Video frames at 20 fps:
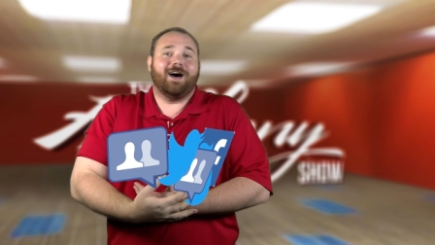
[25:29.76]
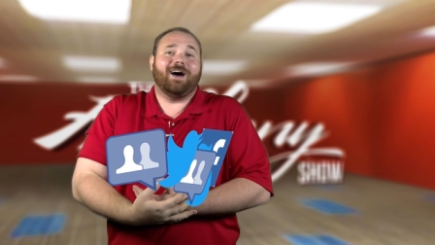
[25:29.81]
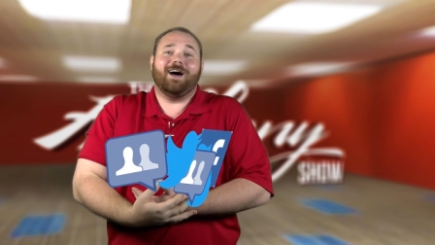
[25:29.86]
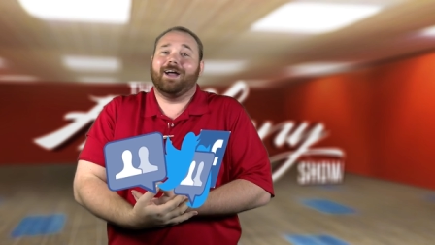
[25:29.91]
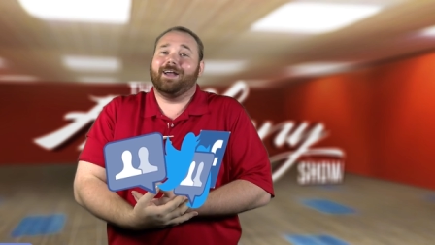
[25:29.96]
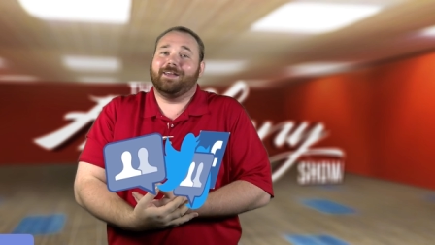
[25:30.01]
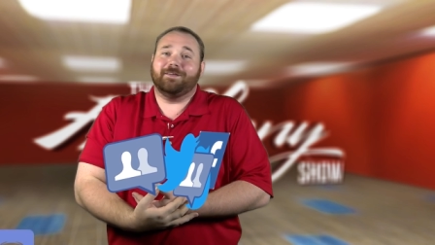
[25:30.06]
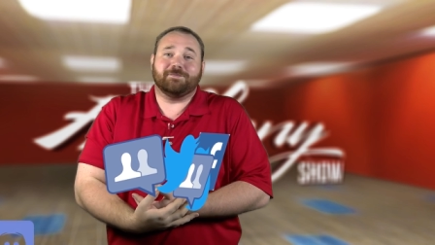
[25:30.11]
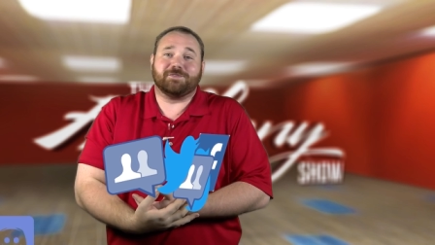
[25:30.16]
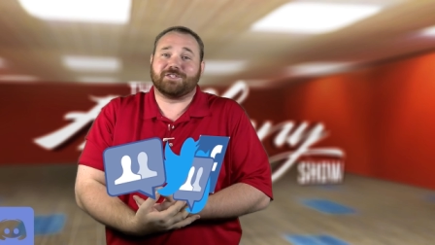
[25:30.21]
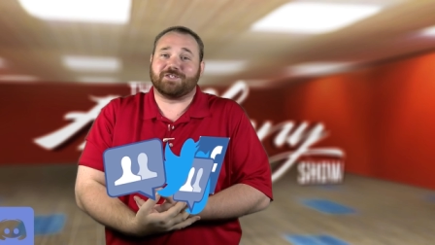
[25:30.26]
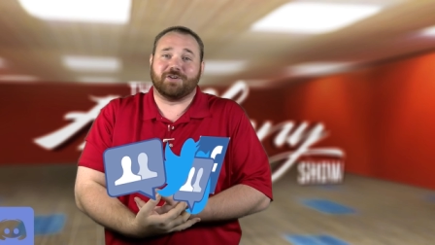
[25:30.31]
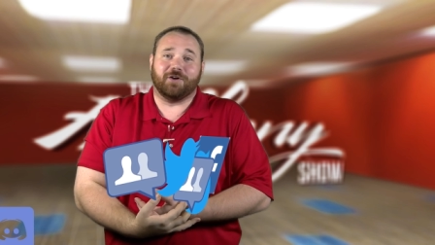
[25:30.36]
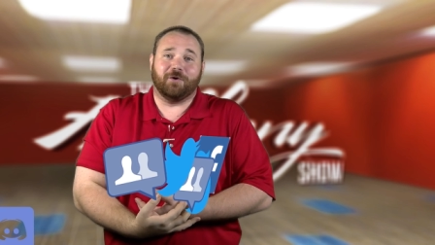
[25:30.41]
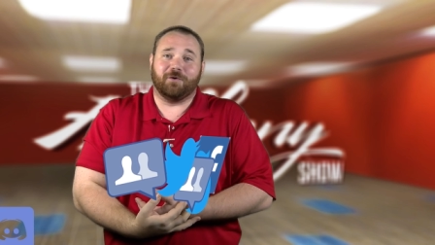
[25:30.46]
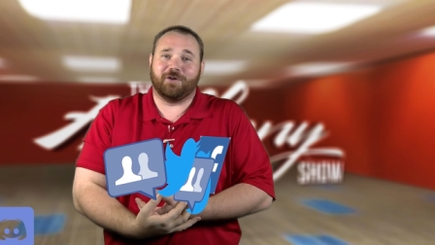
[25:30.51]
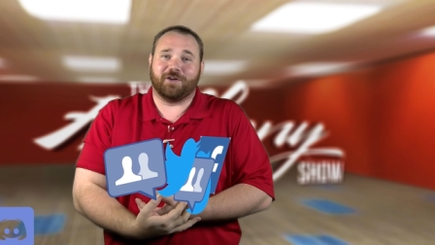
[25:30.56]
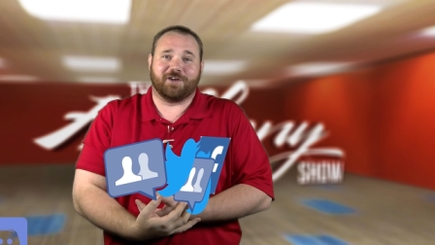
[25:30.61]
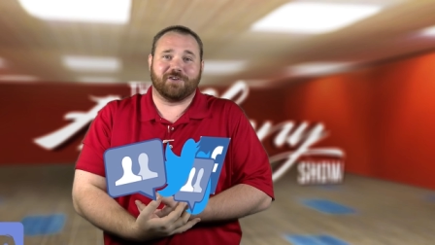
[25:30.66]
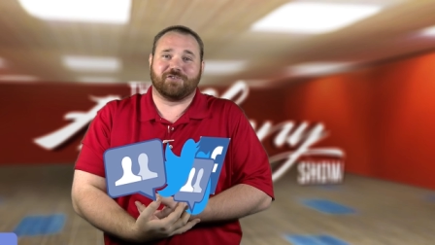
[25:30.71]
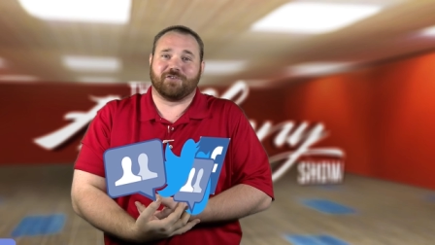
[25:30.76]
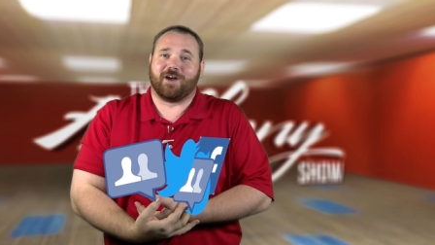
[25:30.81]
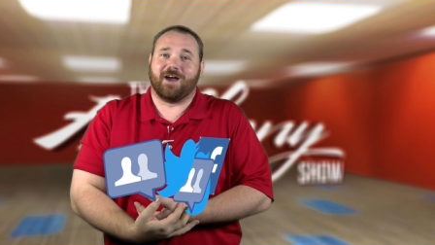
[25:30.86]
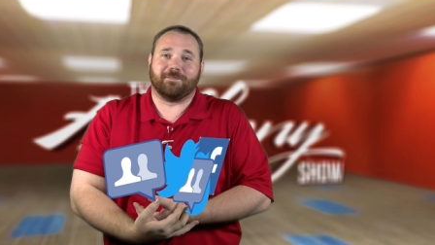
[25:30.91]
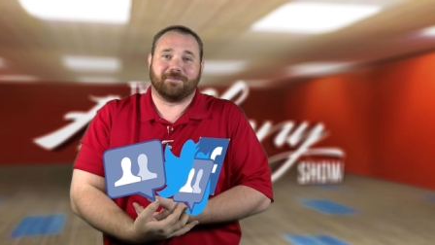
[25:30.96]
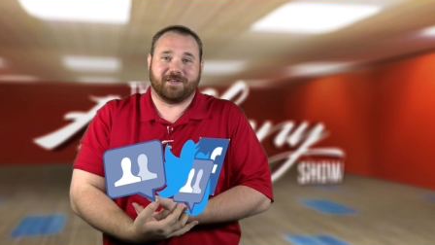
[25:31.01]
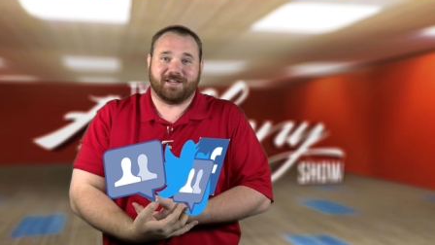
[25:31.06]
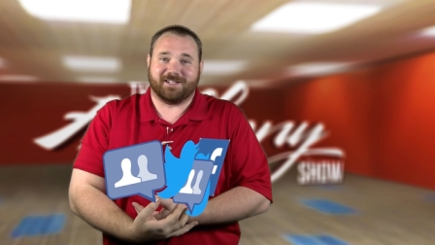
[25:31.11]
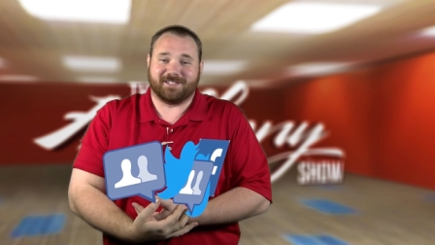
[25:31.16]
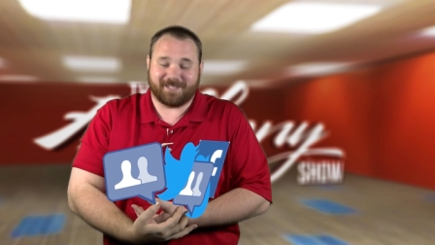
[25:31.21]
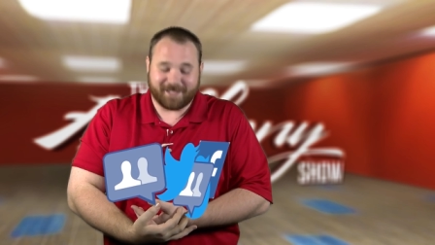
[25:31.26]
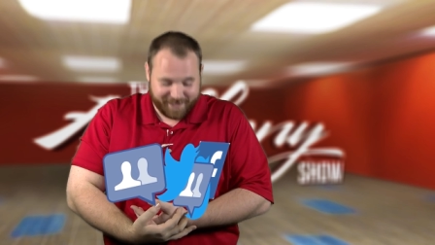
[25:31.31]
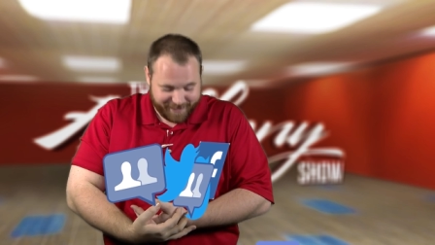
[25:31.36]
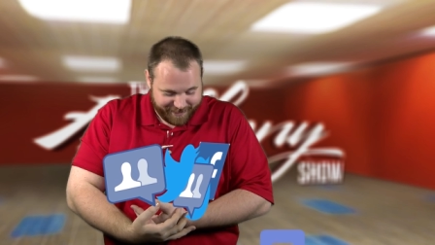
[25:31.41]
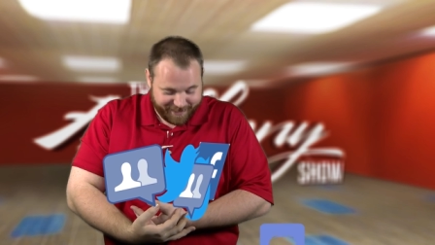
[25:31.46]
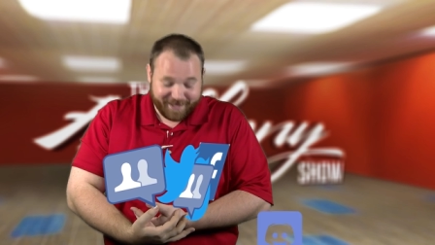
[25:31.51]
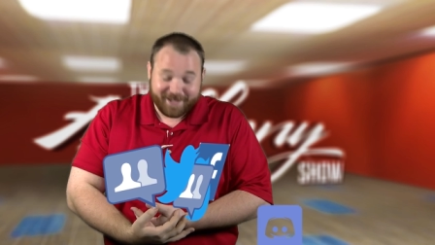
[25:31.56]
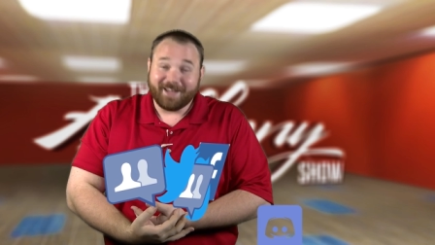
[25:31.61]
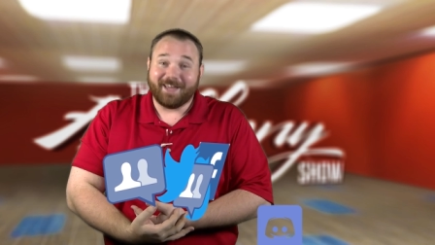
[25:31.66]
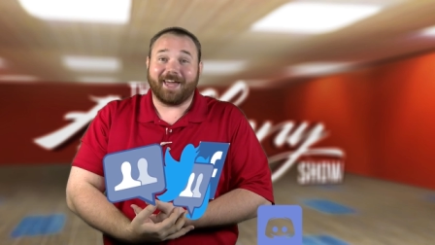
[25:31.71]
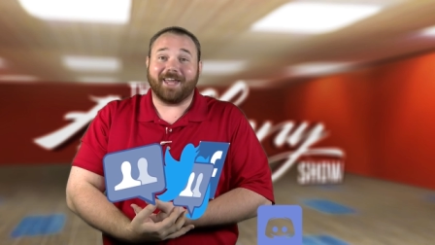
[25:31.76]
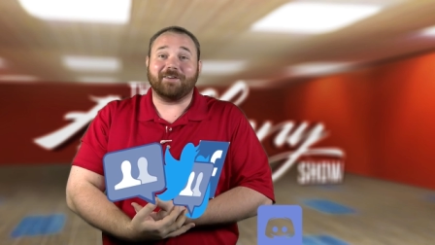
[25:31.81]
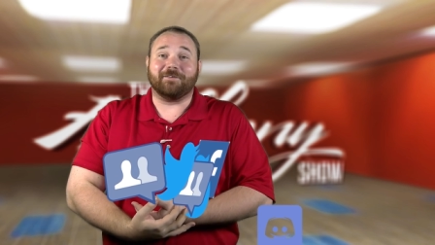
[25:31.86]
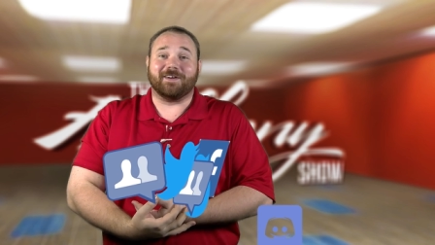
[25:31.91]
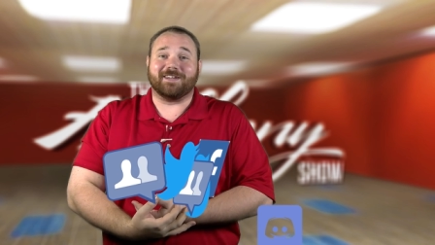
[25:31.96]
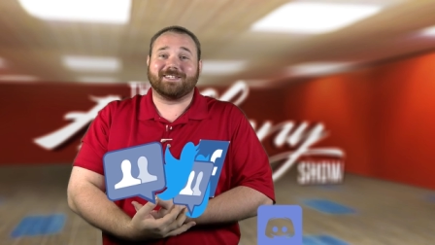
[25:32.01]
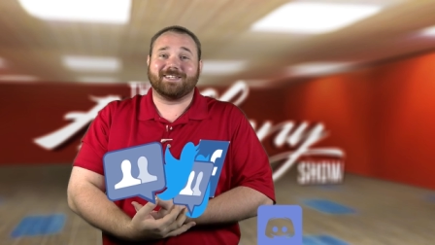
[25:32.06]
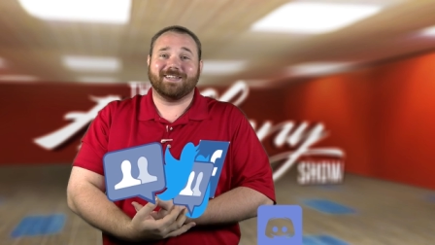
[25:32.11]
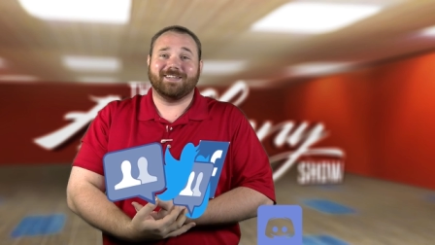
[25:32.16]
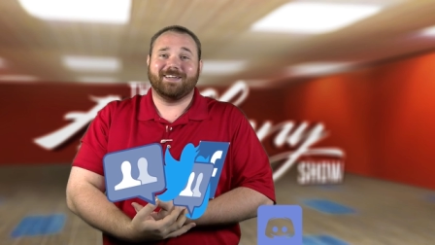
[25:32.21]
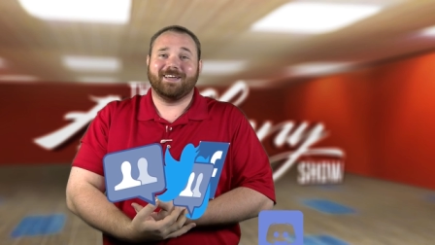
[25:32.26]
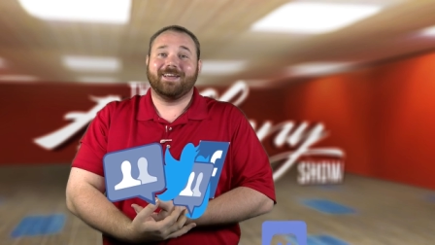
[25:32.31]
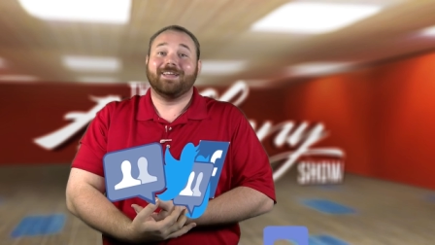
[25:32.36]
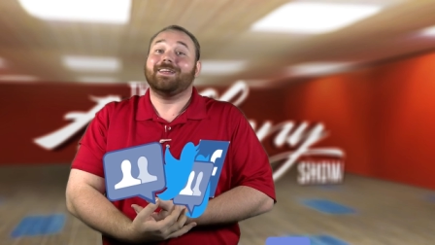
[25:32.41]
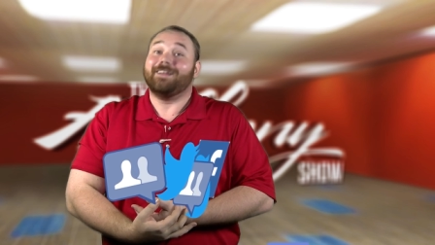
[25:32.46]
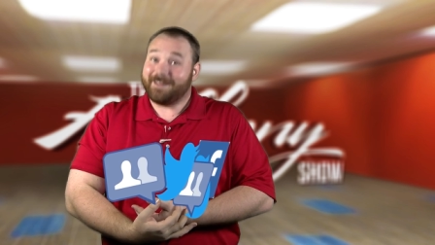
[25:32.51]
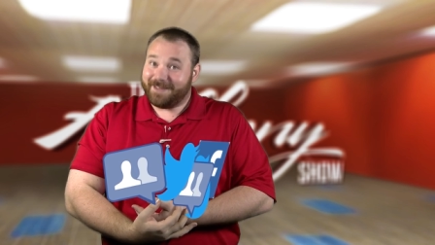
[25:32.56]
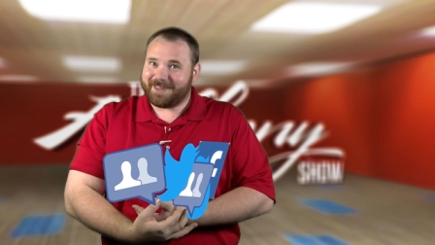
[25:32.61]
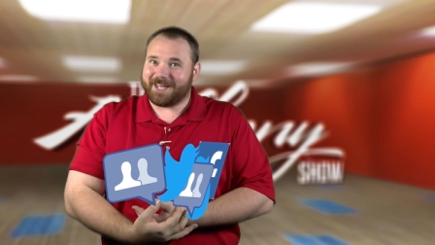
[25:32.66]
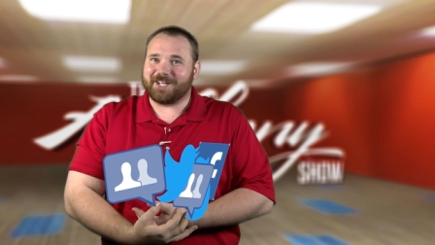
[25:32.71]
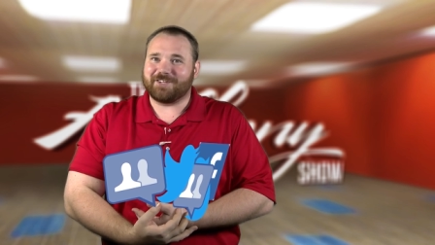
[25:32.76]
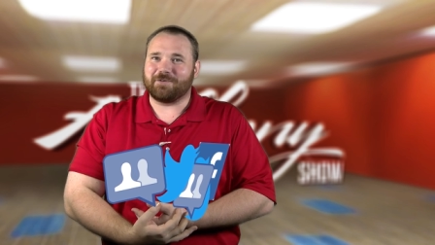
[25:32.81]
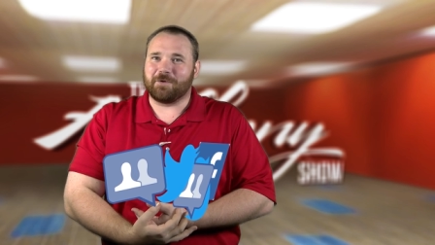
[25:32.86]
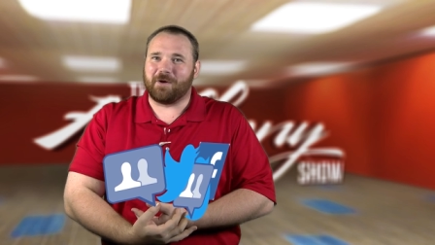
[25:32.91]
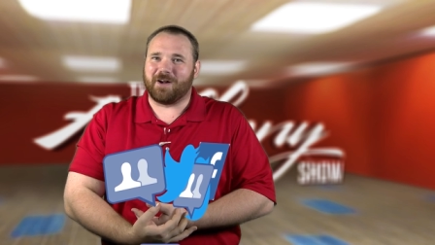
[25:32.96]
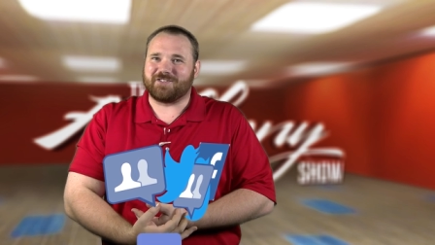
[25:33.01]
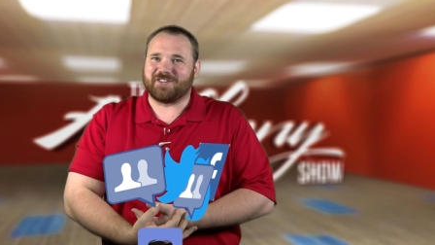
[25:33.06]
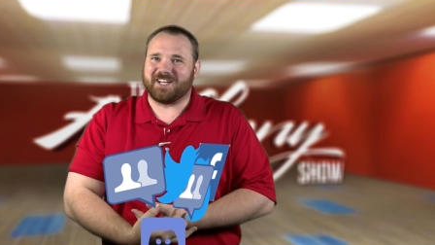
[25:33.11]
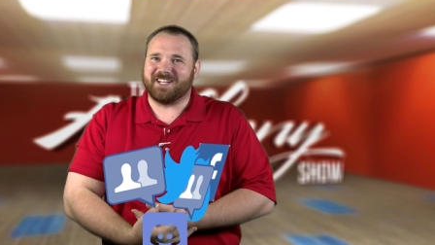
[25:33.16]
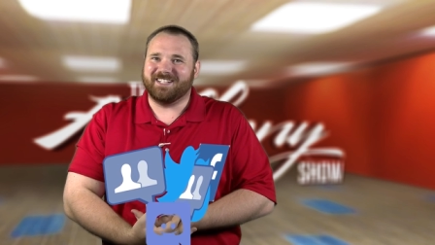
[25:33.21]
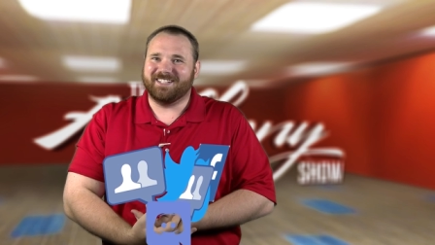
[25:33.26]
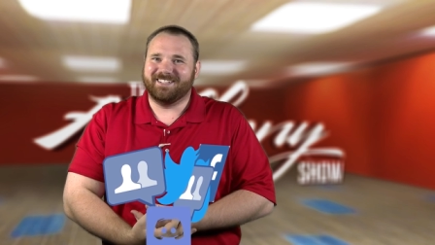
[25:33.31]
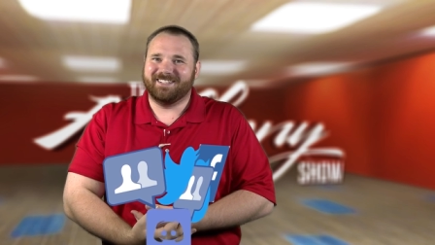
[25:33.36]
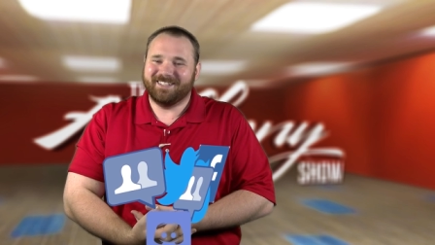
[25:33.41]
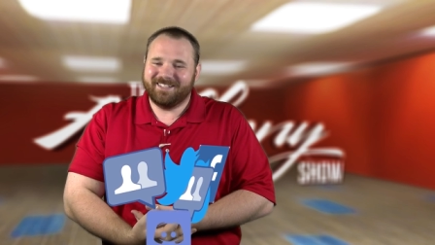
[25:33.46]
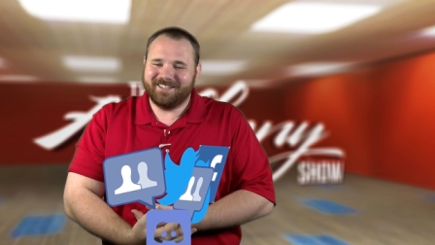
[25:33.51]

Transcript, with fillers: I am so gonna drop these. Anyways, thanks for watching.